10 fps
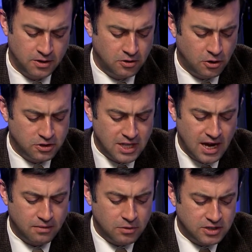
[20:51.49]
You know, is
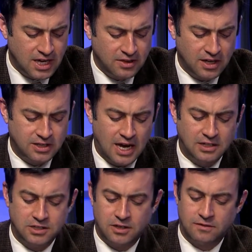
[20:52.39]
that is that the
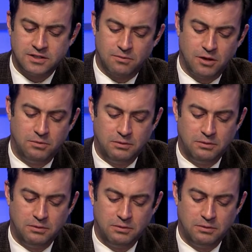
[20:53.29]
intention of some of